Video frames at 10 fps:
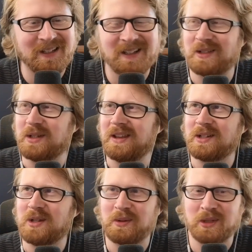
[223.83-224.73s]
So I think
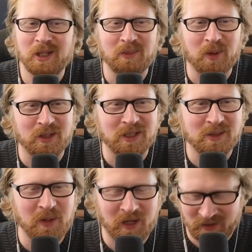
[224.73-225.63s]
it's always good to
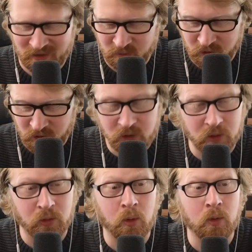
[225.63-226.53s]
participate, especially in your
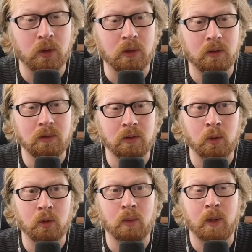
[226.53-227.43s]
local
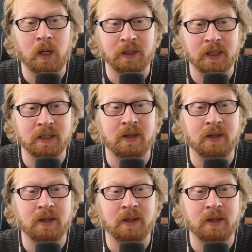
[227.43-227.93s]
politics.